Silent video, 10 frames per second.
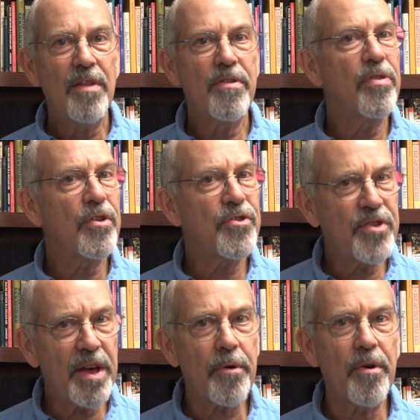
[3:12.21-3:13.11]
then the
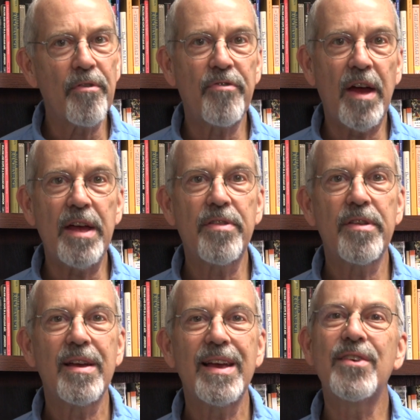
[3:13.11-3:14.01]
center of
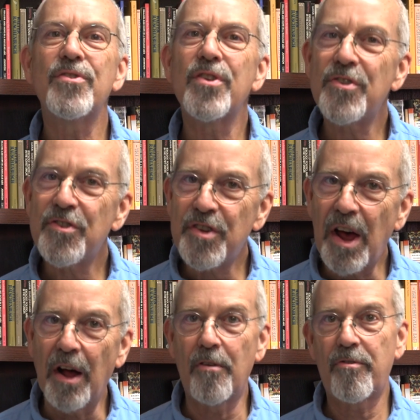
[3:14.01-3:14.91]
faith is the
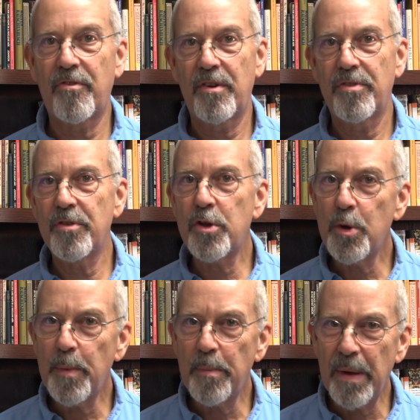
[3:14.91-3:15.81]
self, the
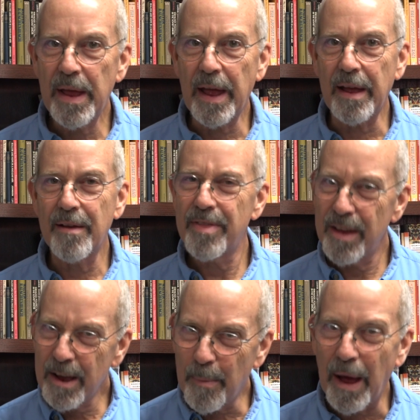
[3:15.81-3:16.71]
human being.
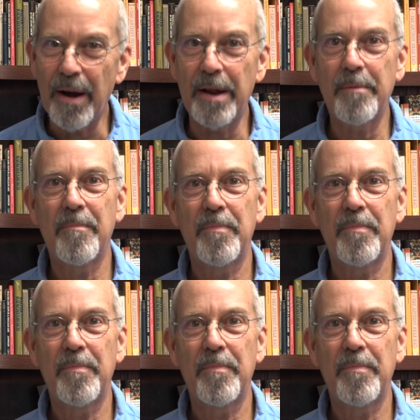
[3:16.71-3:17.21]
Think about it.